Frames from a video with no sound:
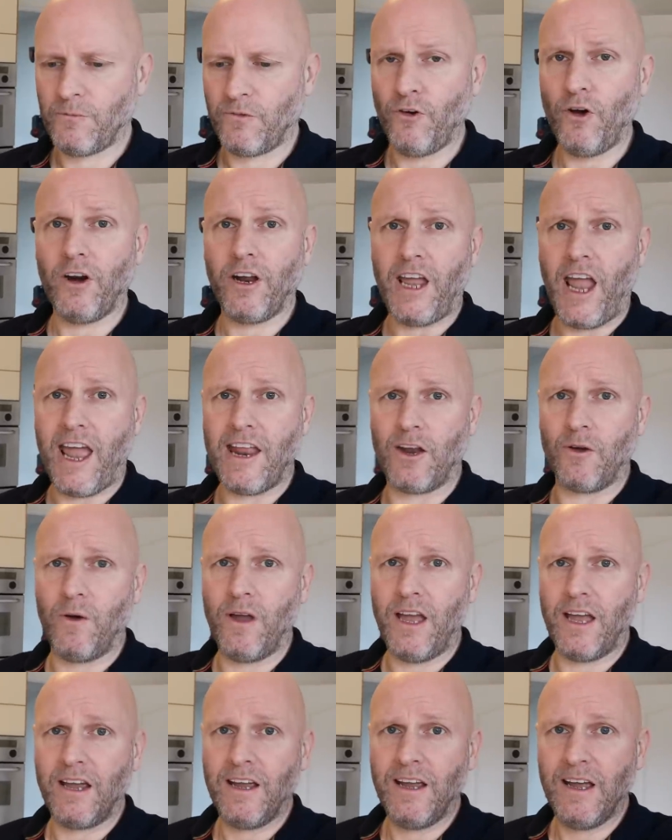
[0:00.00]
before I get into
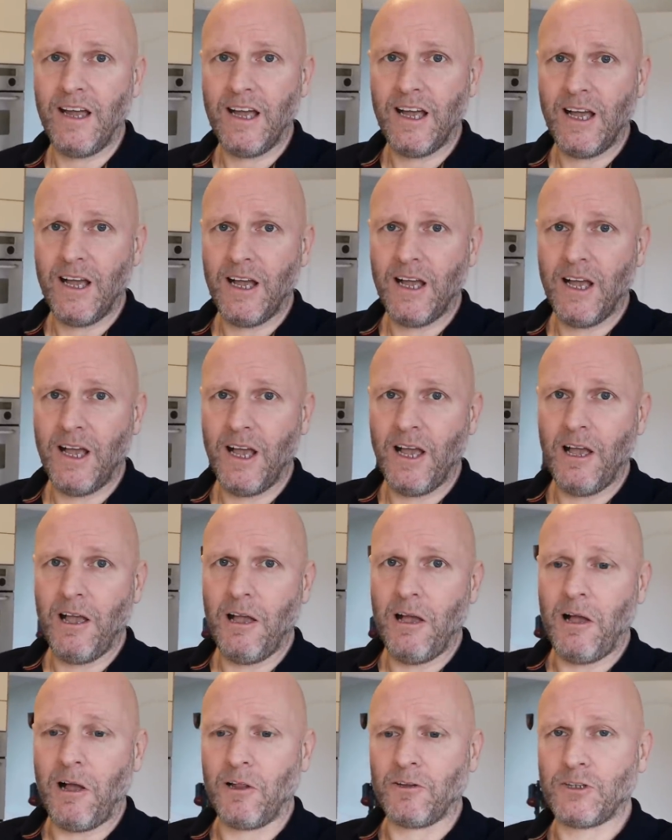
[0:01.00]
it,
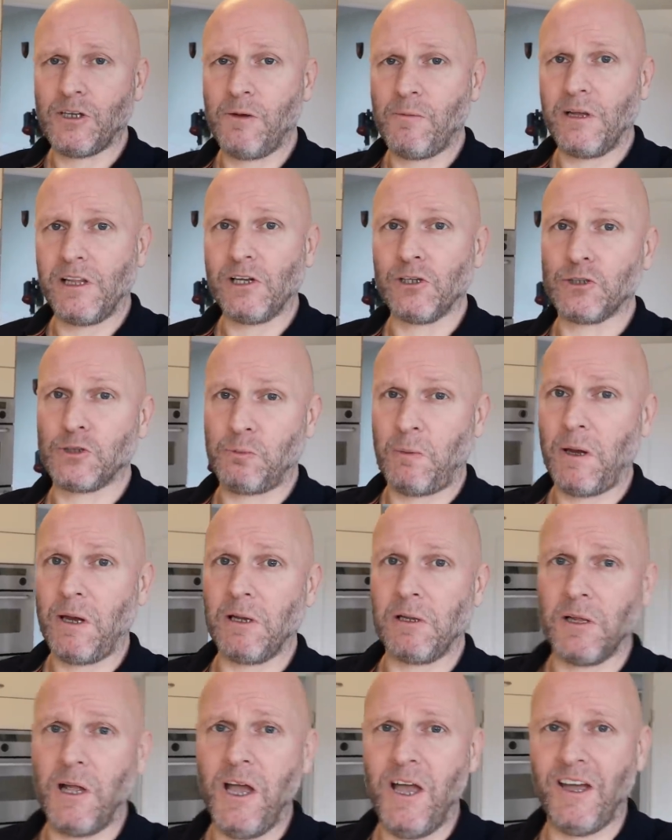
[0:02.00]
I'll say my little
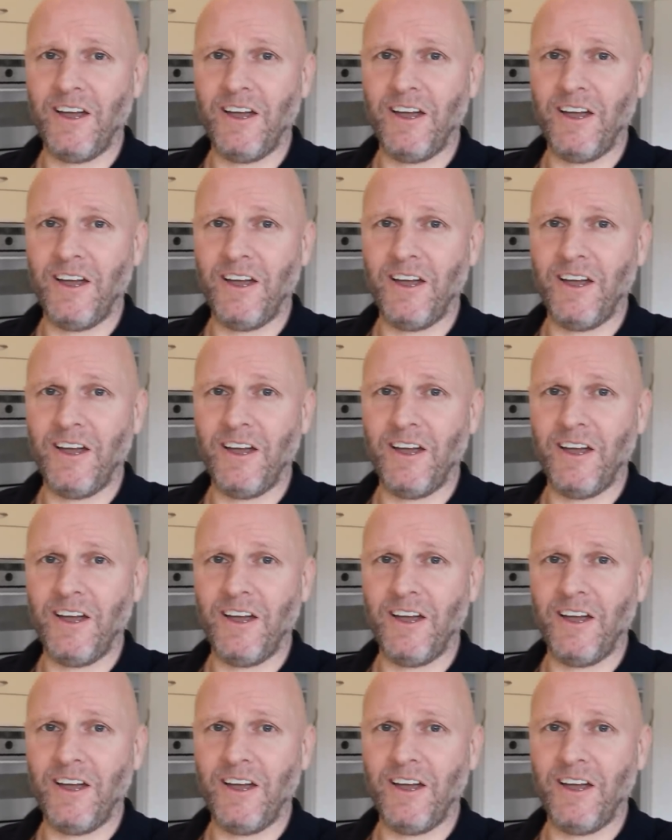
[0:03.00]
spiel.